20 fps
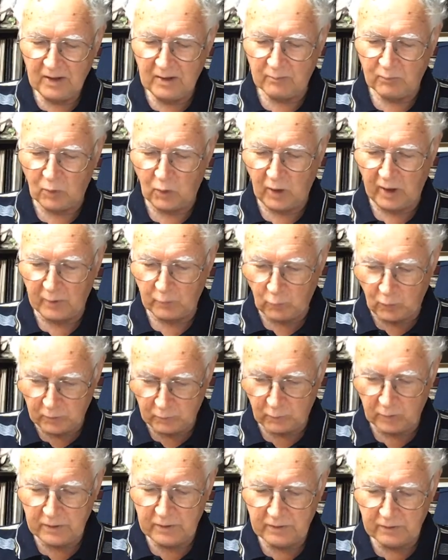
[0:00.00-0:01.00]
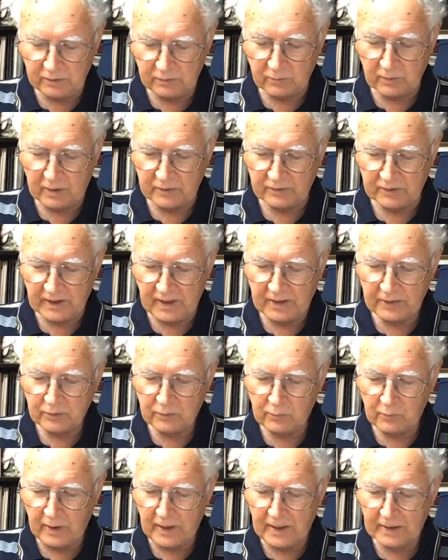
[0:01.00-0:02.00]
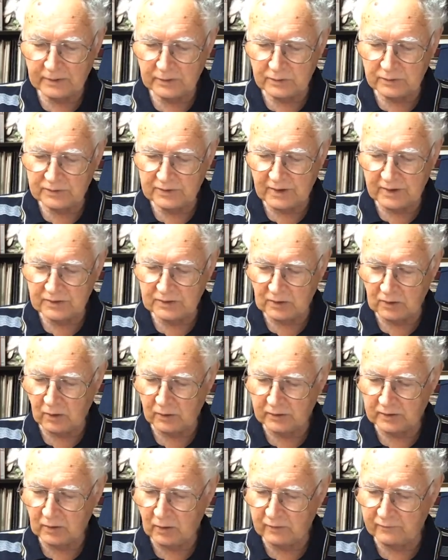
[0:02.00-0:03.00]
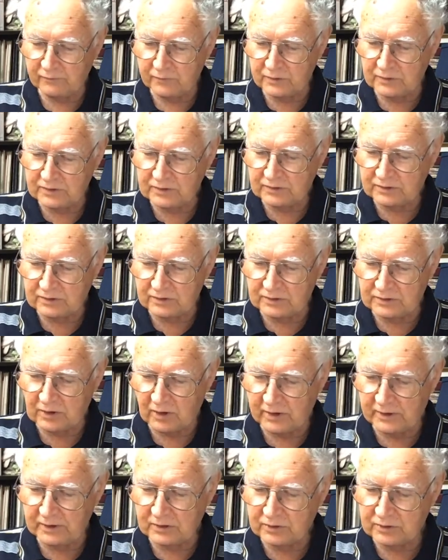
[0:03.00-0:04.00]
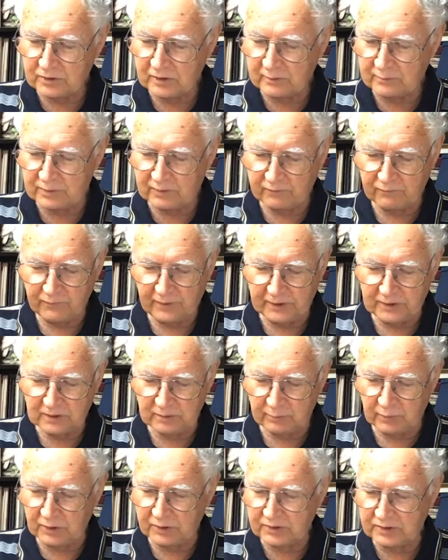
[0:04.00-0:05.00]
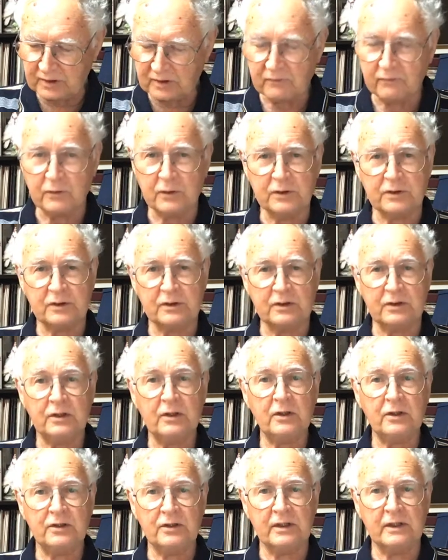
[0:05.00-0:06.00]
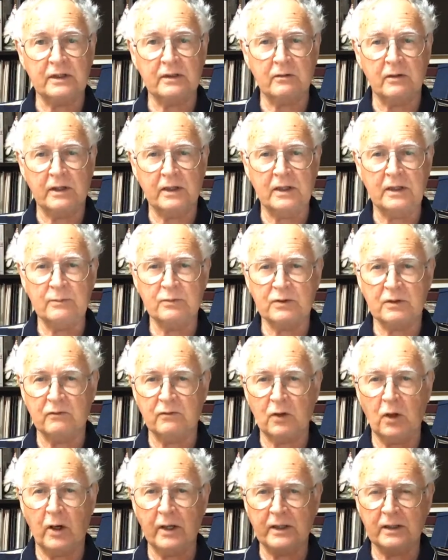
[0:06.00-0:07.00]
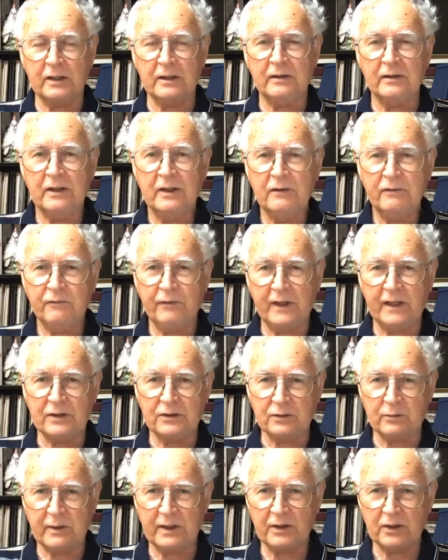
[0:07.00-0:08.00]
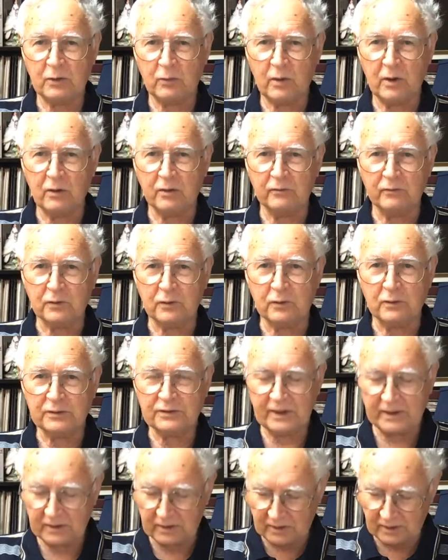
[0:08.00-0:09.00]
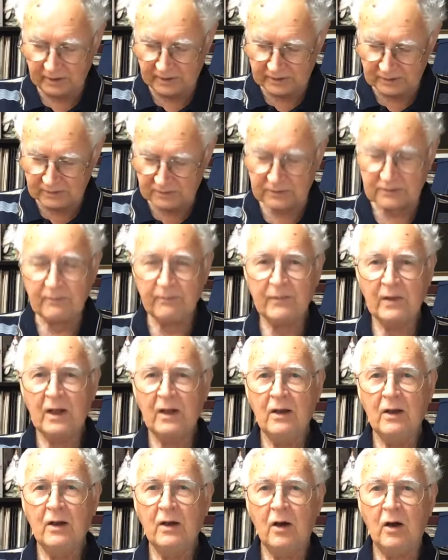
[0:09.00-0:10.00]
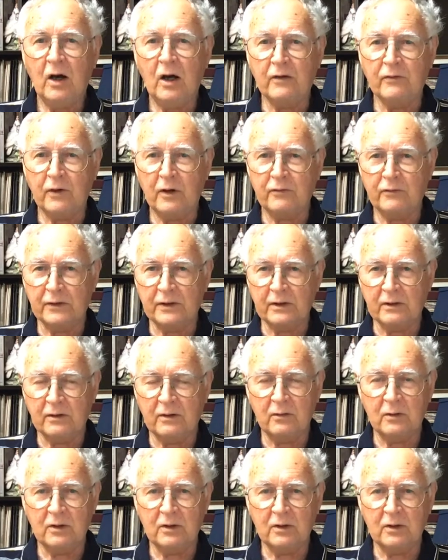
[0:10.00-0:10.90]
Brian Woodward, who wrote the article, argues that there's a lot going for this design in terms of flexibility and versatility. There are heaps of Leica fans around the world, of course, and collectors. I've often